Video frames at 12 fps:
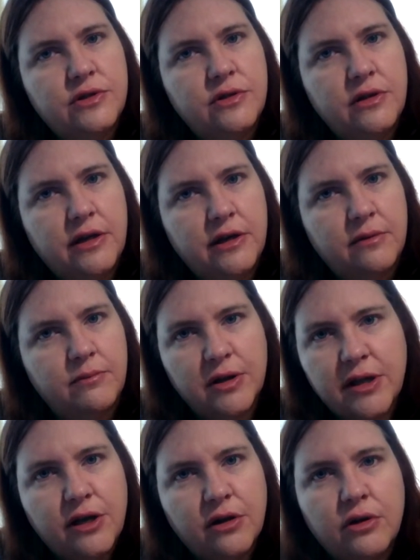the
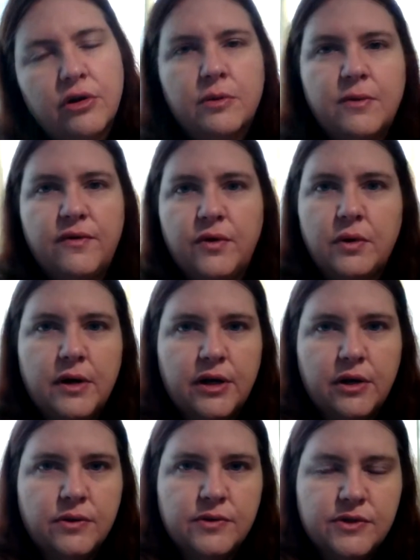billing clerk before it
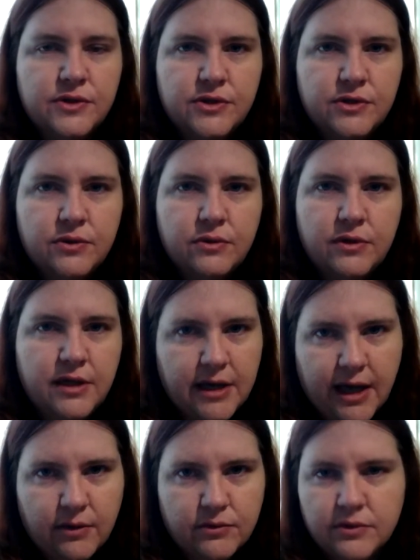goes to the
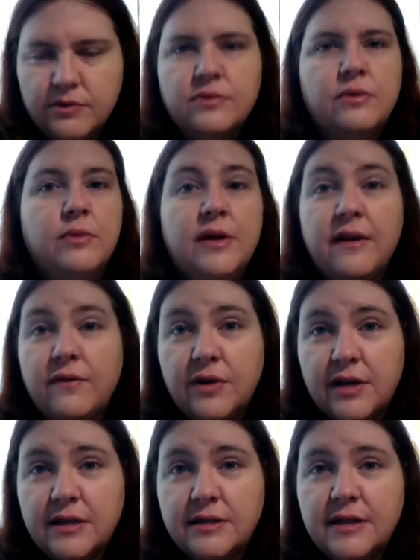accountant or whatever
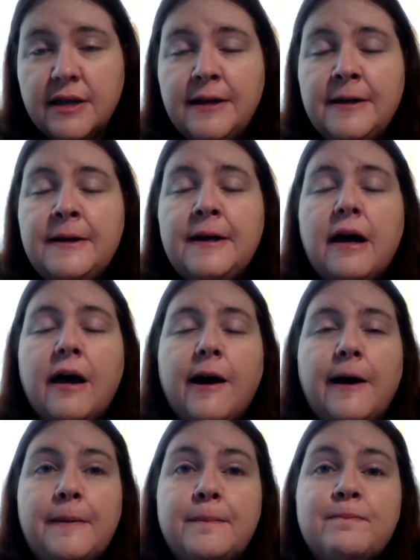it is?
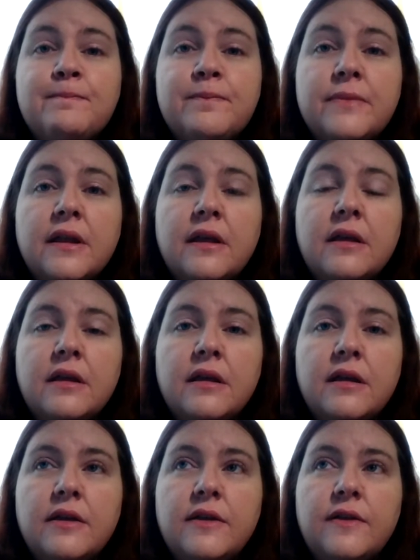I
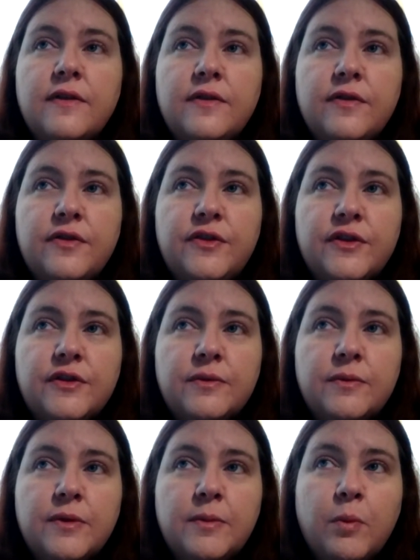
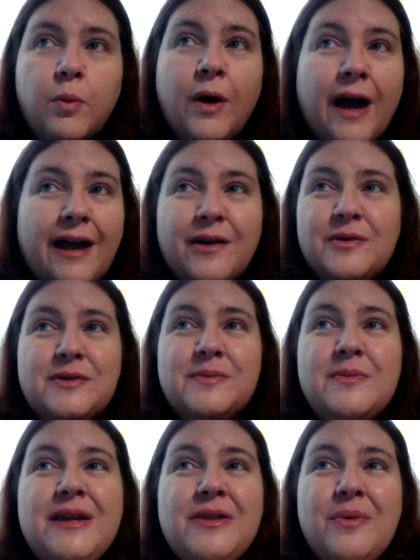don't know, to
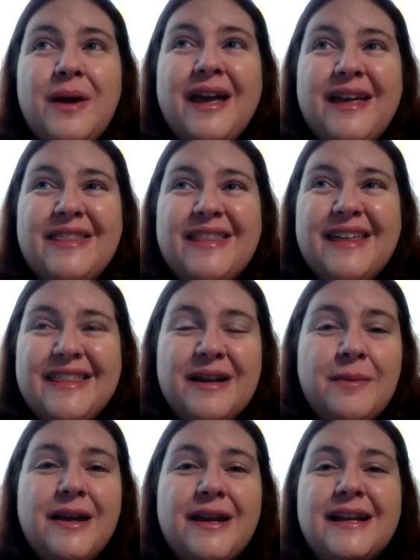me, the way I think
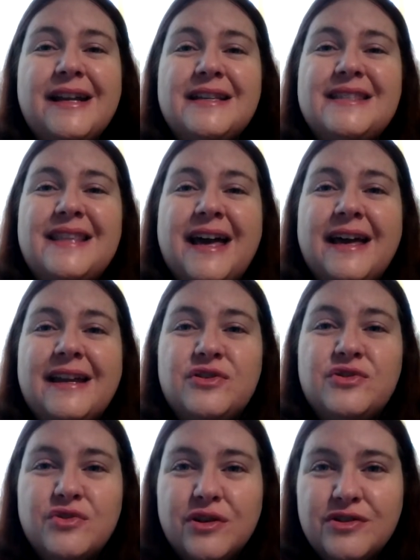about it is that
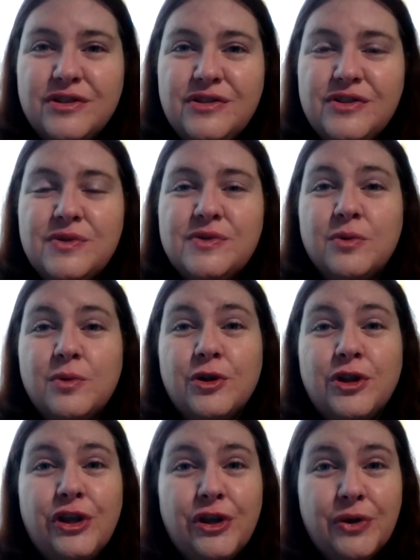instructions use the
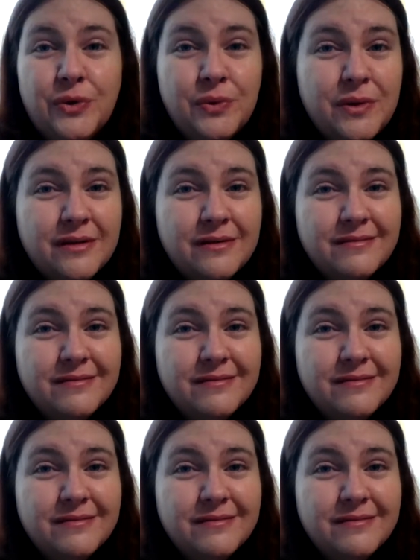word you